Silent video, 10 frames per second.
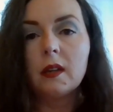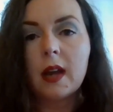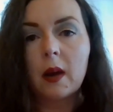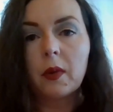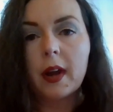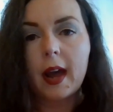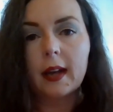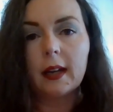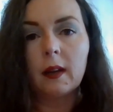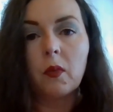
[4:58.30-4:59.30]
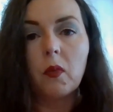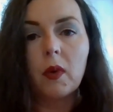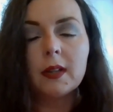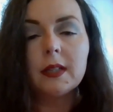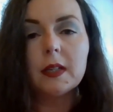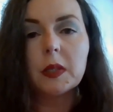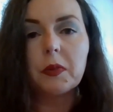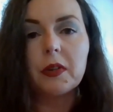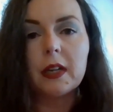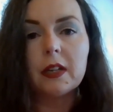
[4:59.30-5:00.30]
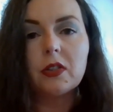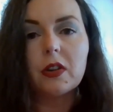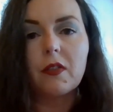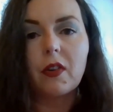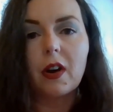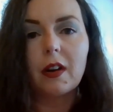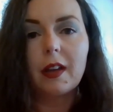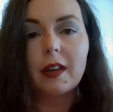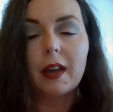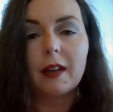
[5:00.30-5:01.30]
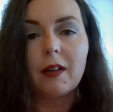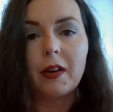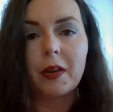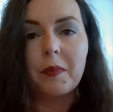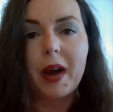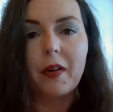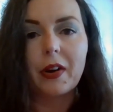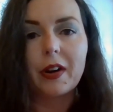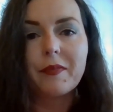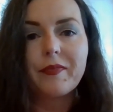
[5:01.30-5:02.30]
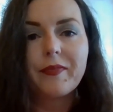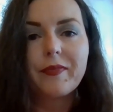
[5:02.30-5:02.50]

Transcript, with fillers: Now we're adding one teaspoon each of garlic and onion powder.